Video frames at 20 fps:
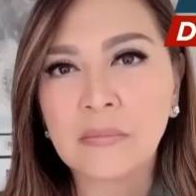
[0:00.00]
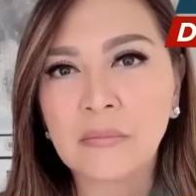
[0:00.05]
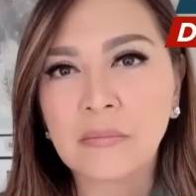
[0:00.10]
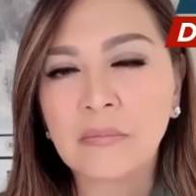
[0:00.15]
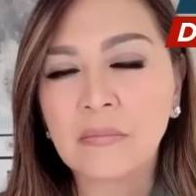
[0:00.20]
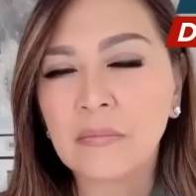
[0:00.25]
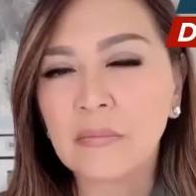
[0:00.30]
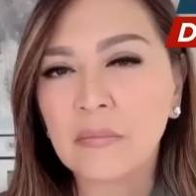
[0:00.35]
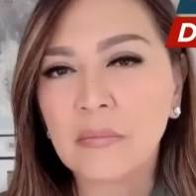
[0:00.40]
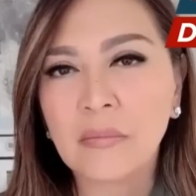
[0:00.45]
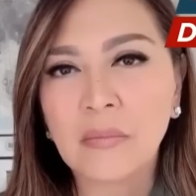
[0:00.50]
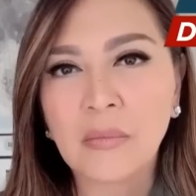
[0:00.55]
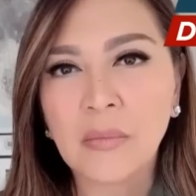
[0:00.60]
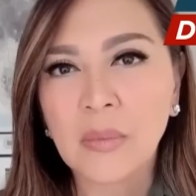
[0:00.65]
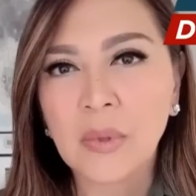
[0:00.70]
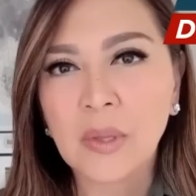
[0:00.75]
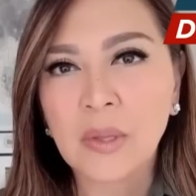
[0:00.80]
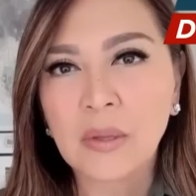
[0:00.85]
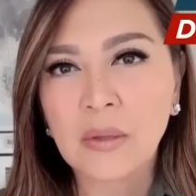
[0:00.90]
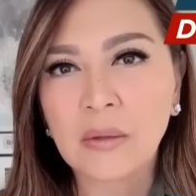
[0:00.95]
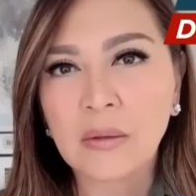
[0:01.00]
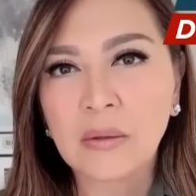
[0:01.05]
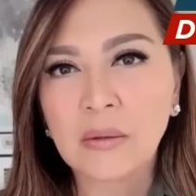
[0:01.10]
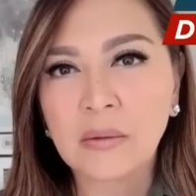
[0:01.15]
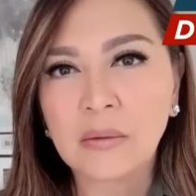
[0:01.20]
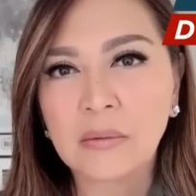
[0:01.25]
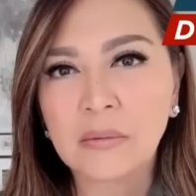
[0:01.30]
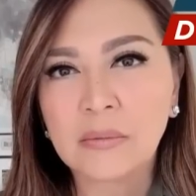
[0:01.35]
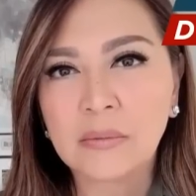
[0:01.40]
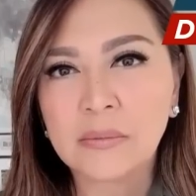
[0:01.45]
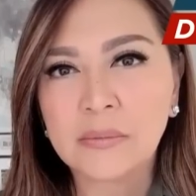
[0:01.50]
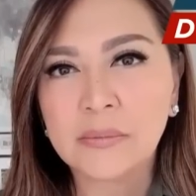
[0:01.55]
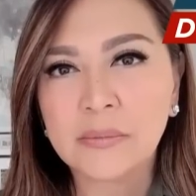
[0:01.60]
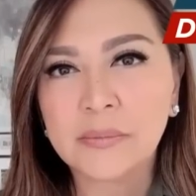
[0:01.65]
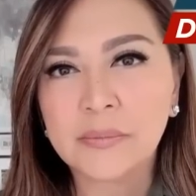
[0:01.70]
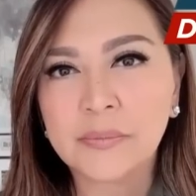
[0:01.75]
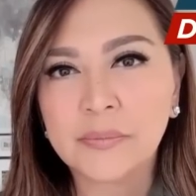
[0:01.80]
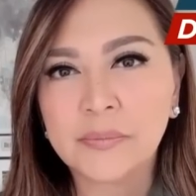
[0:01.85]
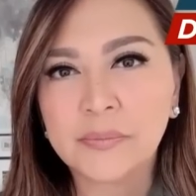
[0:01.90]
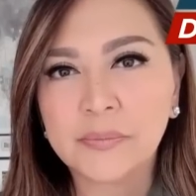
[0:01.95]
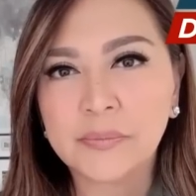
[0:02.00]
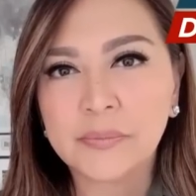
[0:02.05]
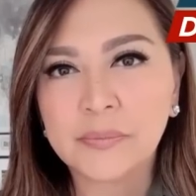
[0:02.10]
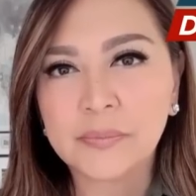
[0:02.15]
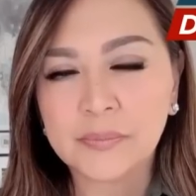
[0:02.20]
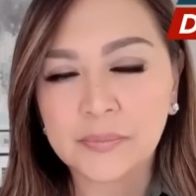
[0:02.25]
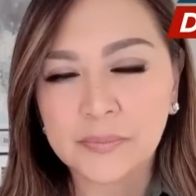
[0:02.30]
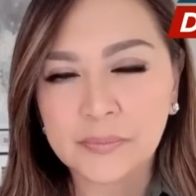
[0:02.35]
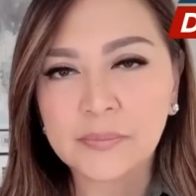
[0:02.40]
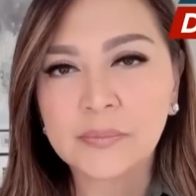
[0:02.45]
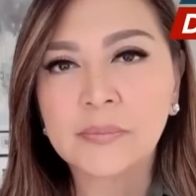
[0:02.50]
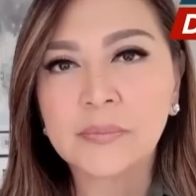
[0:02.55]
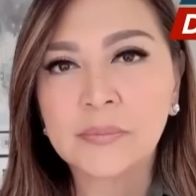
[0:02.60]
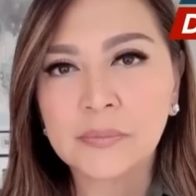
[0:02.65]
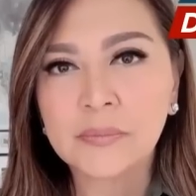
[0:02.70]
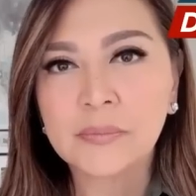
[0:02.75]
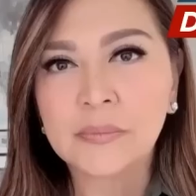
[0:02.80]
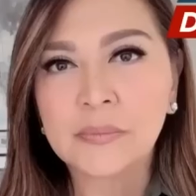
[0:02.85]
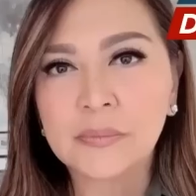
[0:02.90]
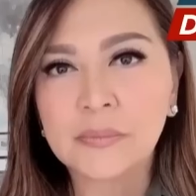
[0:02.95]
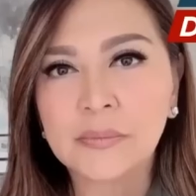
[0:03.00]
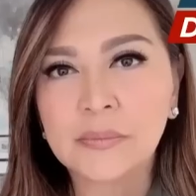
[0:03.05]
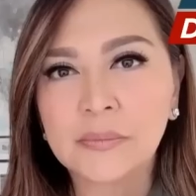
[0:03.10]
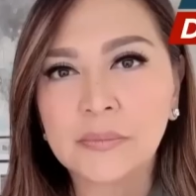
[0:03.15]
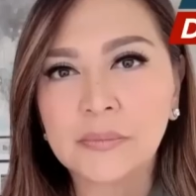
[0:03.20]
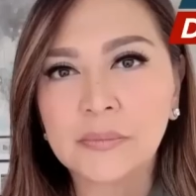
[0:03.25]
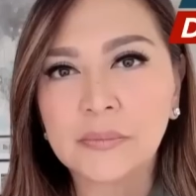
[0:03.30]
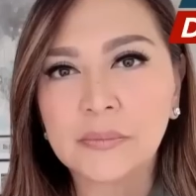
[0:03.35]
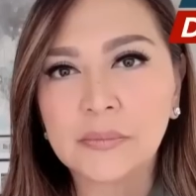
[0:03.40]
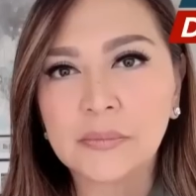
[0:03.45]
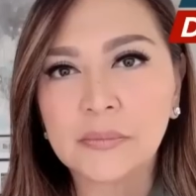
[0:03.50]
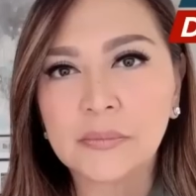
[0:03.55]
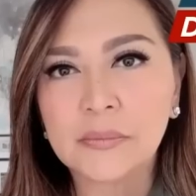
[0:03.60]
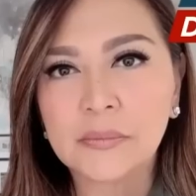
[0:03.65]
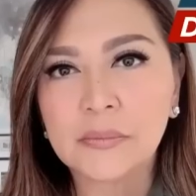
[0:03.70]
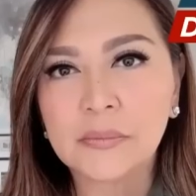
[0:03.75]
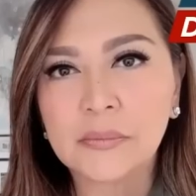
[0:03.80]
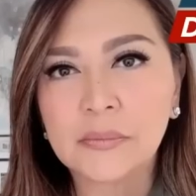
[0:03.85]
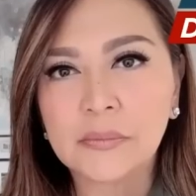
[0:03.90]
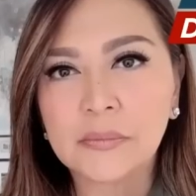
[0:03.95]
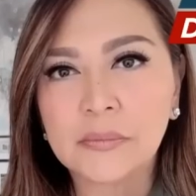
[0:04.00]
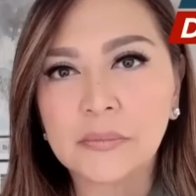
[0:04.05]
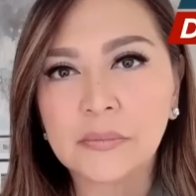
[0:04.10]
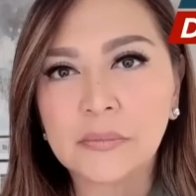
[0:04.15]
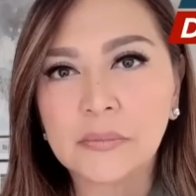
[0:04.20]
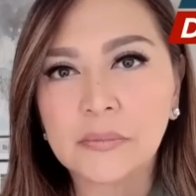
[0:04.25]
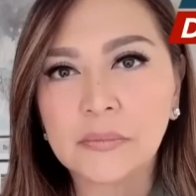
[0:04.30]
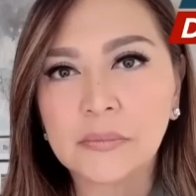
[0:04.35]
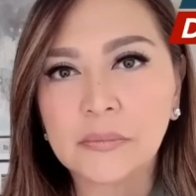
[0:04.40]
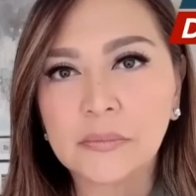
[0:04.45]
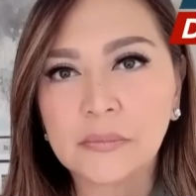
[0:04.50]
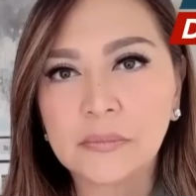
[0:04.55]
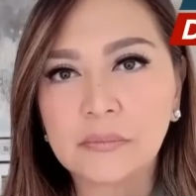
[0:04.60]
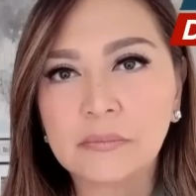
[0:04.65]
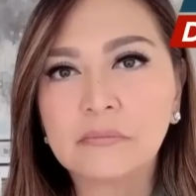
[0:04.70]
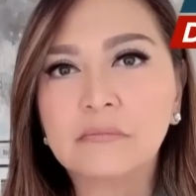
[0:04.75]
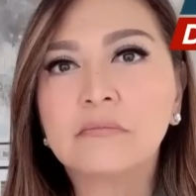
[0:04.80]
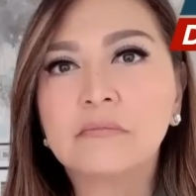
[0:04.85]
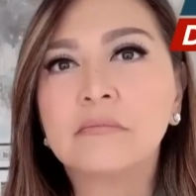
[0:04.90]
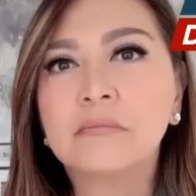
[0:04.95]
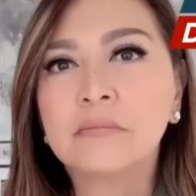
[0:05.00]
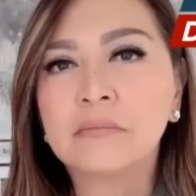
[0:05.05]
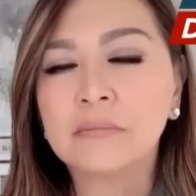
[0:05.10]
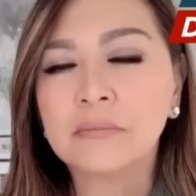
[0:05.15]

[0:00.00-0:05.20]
[no speech]